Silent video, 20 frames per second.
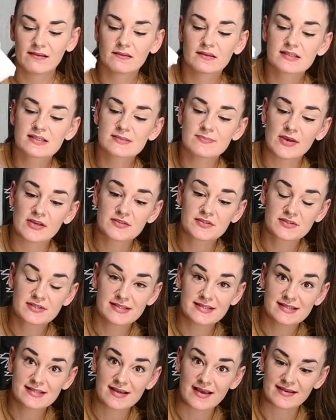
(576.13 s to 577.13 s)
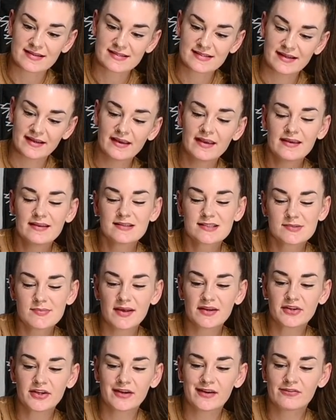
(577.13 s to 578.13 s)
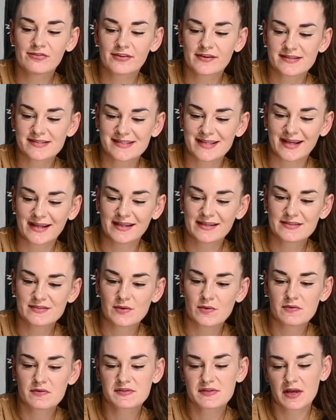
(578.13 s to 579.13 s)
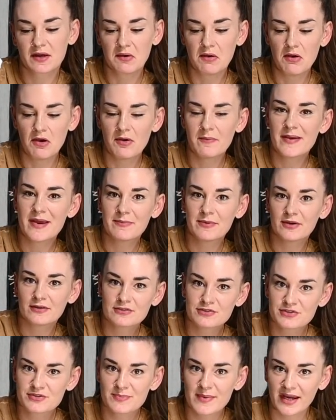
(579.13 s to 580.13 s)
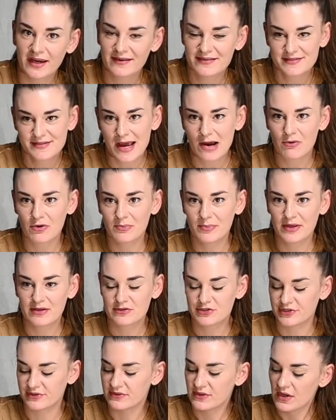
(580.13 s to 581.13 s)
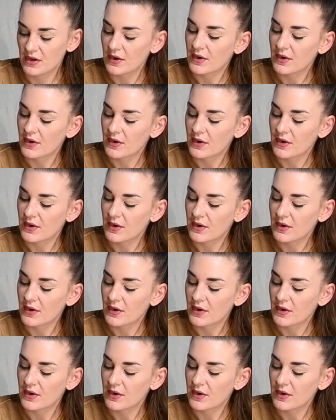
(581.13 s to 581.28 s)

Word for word: This smells disgusting. It smelled good for a second, so I was like, oh, maybe I'll just make a sour Belgian.